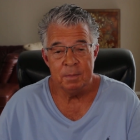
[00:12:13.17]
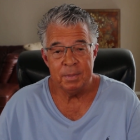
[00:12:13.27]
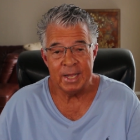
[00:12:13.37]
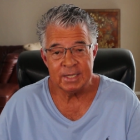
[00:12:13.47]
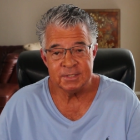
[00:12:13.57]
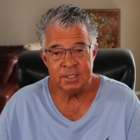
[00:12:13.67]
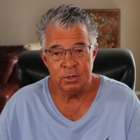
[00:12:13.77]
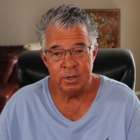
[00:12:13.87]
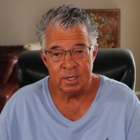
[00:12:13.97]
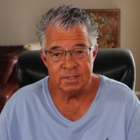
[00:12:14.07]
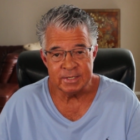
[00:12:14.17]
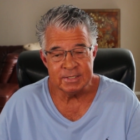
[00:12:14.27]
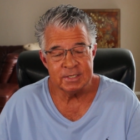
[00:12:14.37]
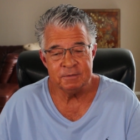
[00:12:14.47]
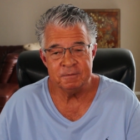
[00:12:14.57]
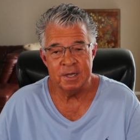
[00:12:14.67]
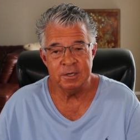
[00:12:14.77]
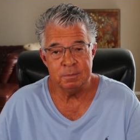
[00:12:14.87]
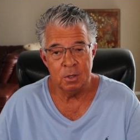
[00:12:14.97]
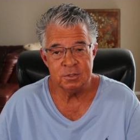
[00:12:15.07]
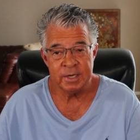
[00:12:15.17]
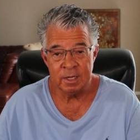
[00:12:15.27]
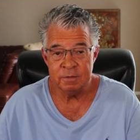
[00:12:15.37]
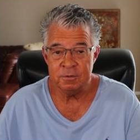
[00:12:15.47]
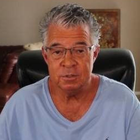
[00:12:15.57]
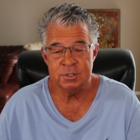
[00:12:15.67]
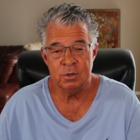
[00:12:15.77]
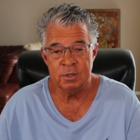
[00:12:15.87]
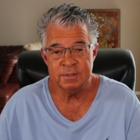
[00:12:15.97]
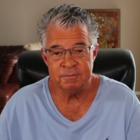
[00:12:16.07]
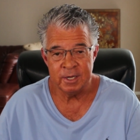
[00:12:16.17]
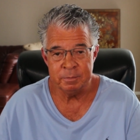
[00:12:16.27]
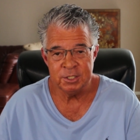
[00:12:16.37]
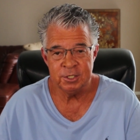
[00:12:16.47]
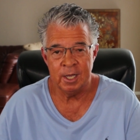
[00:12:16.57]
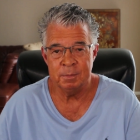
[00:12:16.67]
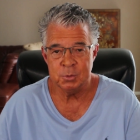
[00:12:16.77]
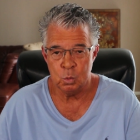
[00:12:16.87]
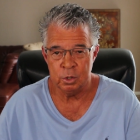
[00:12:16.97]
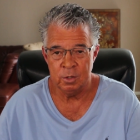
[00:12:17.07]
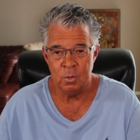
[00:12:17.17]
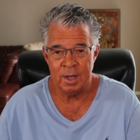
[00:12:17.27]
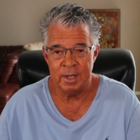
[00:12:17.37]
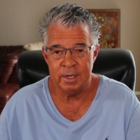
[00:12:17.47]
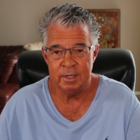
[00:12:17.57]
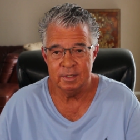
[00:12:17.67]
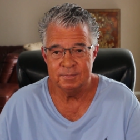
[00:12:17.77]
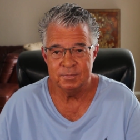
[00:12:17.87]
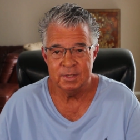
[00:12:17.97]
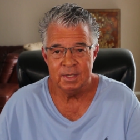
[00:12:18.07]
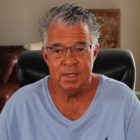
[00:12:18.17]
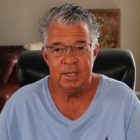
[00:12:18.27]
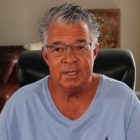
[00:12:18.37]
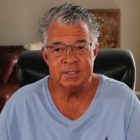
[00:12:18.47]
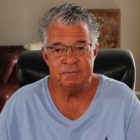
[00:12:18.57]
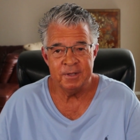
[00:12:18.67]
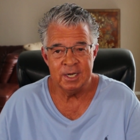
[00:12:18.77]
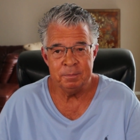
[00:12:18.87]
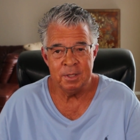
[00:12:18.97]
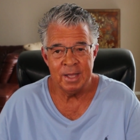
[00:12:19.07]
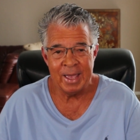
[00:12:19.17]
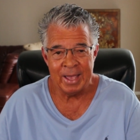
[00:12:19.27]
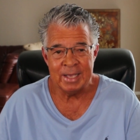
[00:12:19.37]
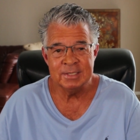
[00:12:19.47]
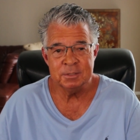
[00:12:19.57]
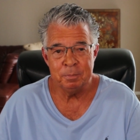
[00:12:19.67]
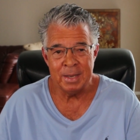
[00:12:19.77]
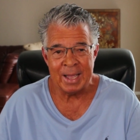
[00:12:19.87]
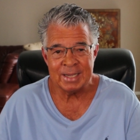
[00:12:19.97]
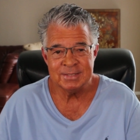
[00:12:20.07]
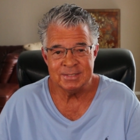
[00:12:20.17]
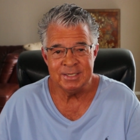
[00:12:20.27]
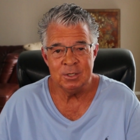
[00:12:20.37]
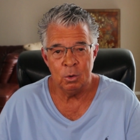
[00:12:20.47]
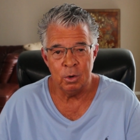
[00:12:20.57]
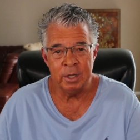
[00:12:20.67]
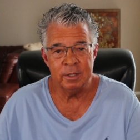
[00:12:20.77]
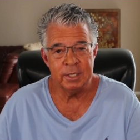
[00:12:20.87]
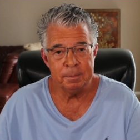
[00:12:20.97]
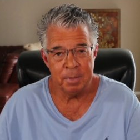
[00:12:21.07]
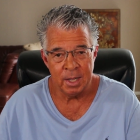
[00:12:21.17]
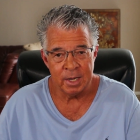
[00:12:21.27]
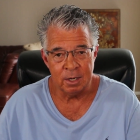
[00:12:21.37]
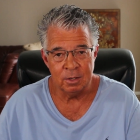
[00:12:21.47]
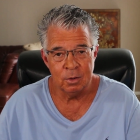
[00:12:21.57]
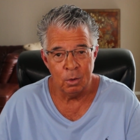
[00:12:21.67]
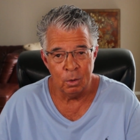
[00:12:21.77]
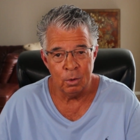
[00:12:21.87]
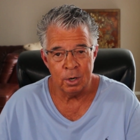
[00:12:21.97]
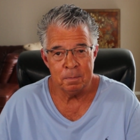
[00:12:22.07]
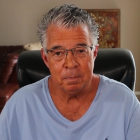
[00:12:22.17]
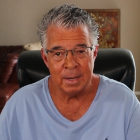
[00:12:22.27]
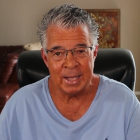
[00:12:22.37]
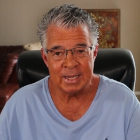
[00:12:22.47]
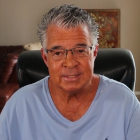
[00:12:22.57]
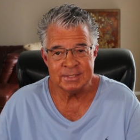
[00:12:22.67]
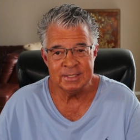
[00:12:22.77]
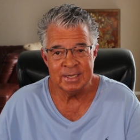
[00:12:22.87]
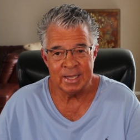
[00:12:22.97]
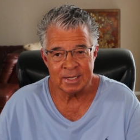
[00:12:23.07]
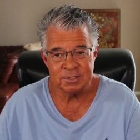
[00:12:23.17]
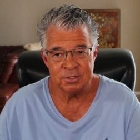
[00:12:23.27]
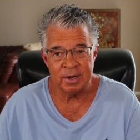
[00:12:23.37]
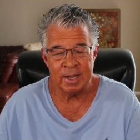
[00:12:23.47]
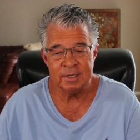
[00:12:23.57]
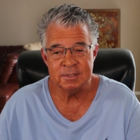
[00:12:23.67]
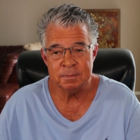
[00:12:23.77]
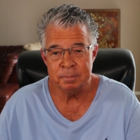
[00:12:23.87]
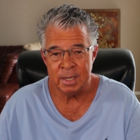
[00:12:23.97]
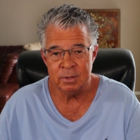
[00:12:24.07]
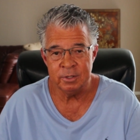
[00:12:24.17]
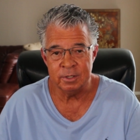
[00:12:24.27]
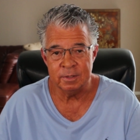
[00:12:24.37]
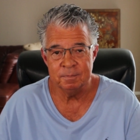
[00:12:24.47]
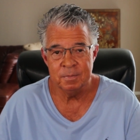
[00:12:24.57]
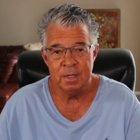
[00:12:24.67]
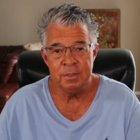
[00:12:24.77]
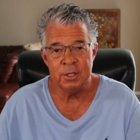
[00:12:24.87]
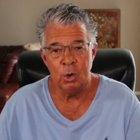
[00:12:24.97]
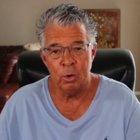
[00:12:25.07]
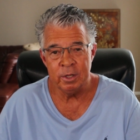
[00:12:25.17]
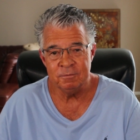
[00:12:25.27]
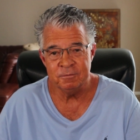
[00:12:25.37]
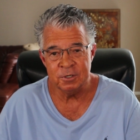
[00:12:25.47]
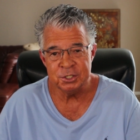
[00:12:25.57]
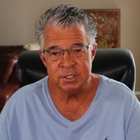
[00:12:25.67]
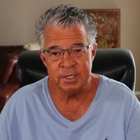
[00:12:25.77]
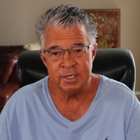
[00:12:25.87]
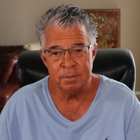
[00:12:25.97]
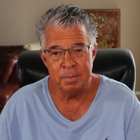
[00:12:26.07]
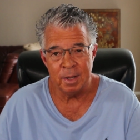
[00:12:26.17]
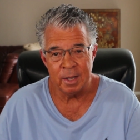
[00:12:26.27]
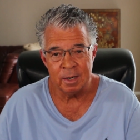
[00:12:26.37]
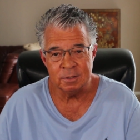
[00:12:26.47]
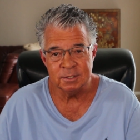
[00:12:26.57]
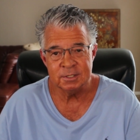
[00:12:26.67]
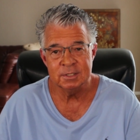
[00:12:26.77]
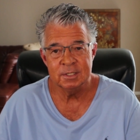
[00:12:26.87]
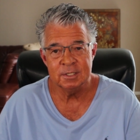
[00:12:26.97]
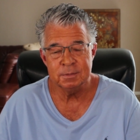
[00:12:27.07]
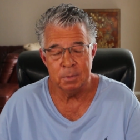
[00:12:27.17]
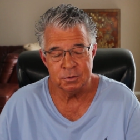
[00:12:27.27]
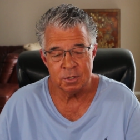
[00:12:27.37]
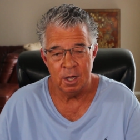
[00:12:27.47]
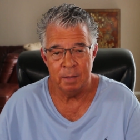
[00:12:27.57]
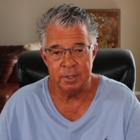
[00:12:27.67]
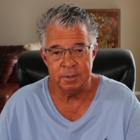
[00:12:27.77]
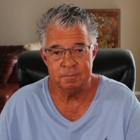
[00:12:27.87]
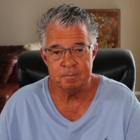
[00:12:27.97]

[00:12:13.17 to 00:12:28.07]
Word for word: Blackseed oil is easily found in most health food stores and vitamin shops worldwide. It's available as black seed oil in a bottle or black seed extract as a powder. The oil version in the bottles is most common.